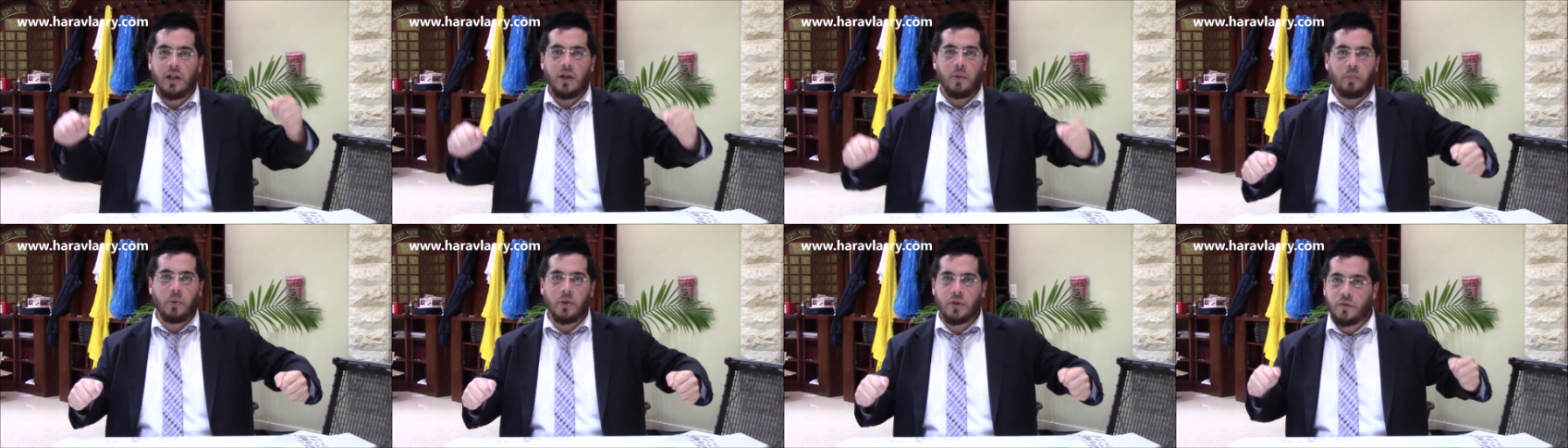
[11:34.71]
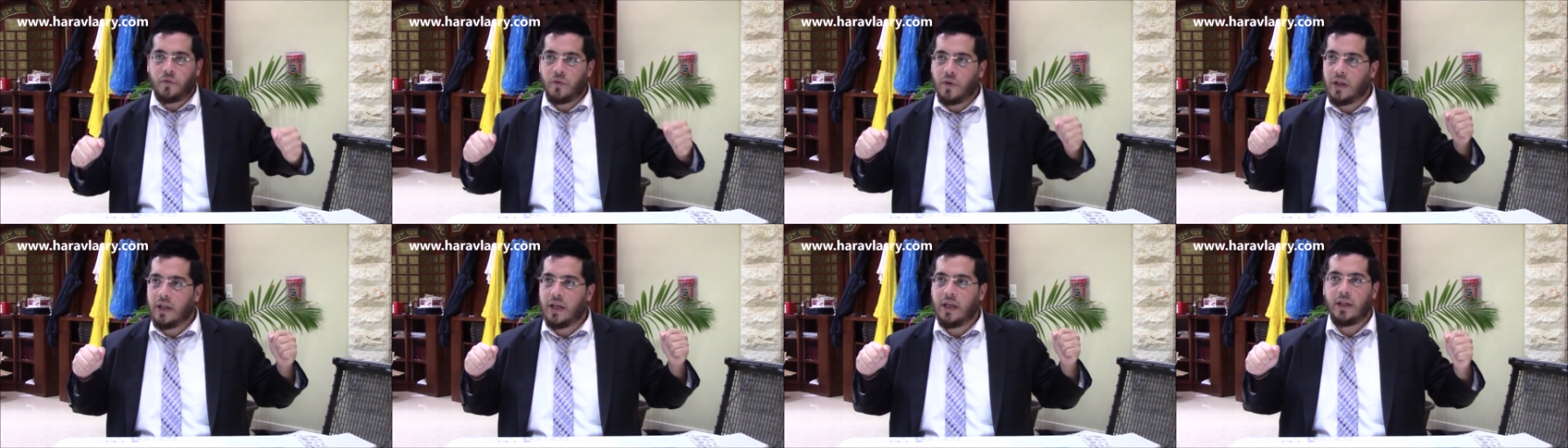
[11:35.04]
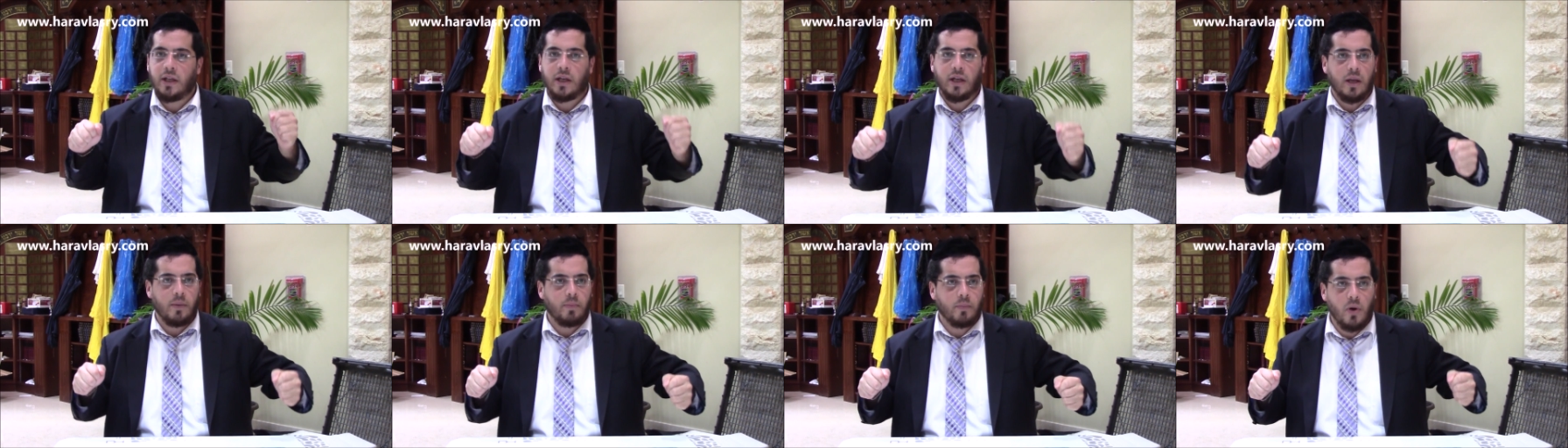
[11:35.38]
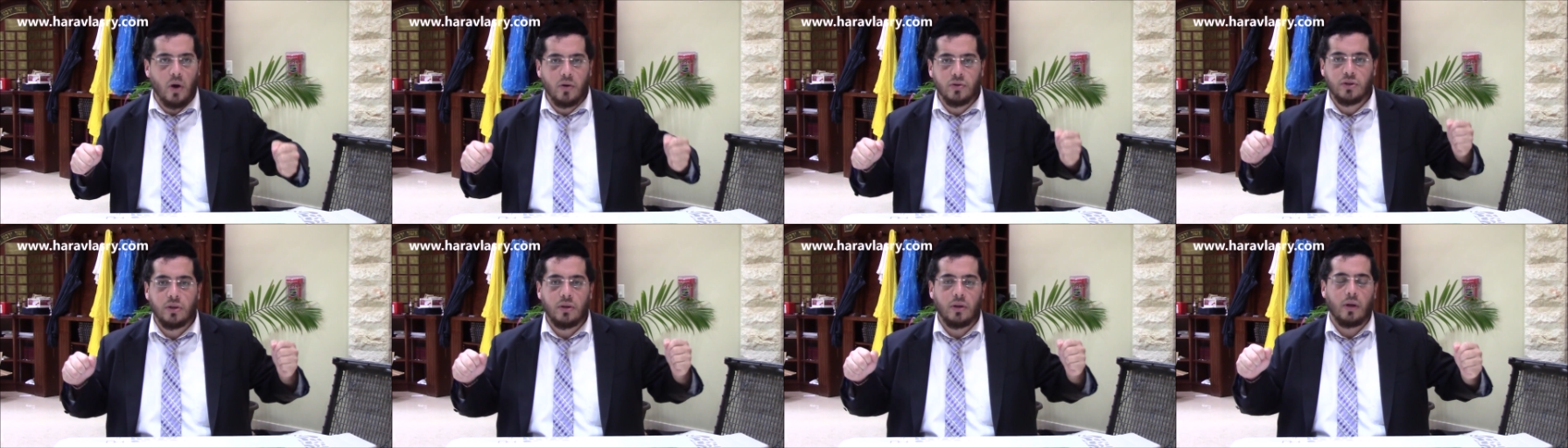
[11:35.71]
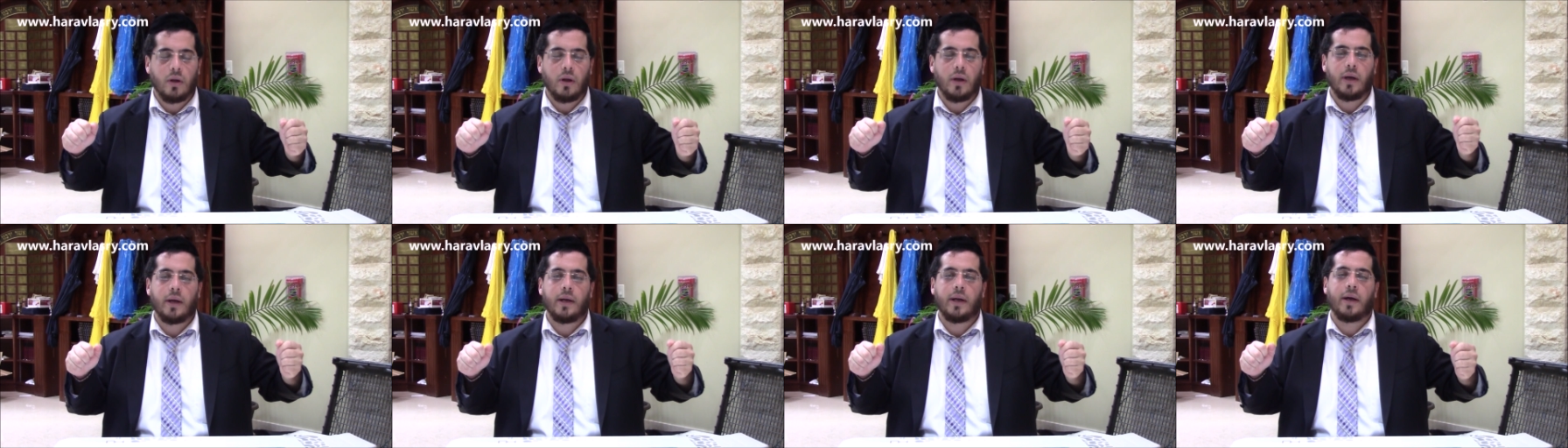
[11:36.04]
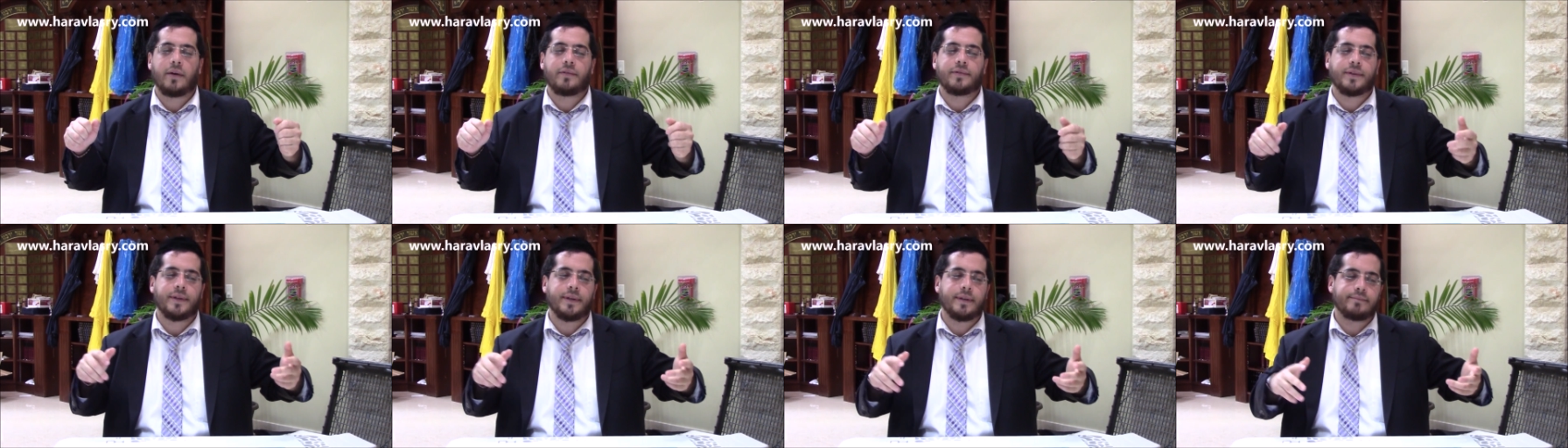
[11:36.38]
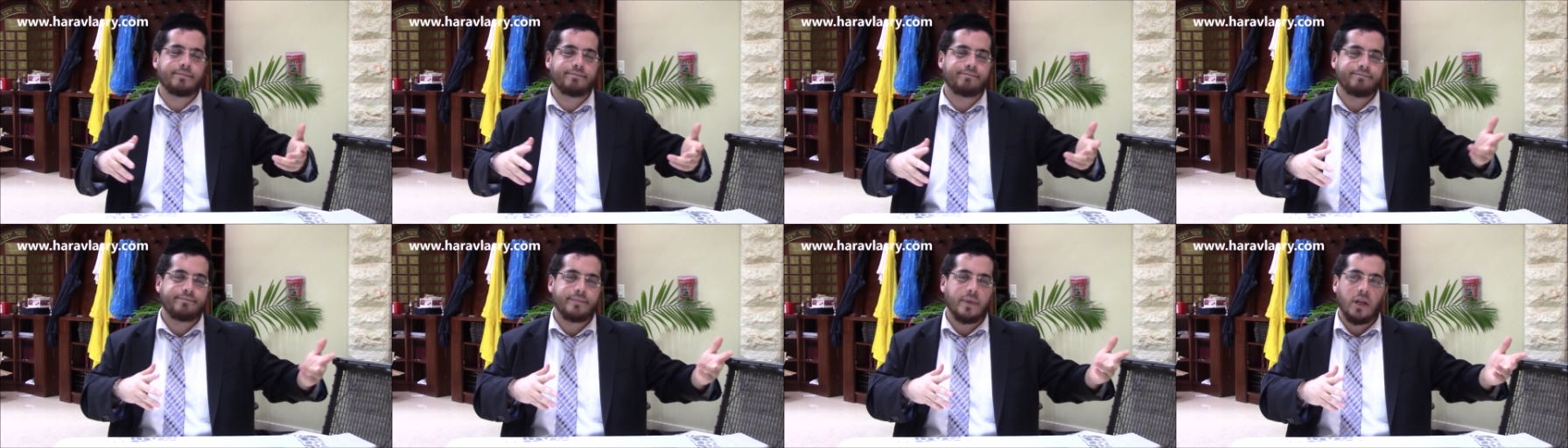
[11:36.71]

they put tefillin, they keep kosher, and after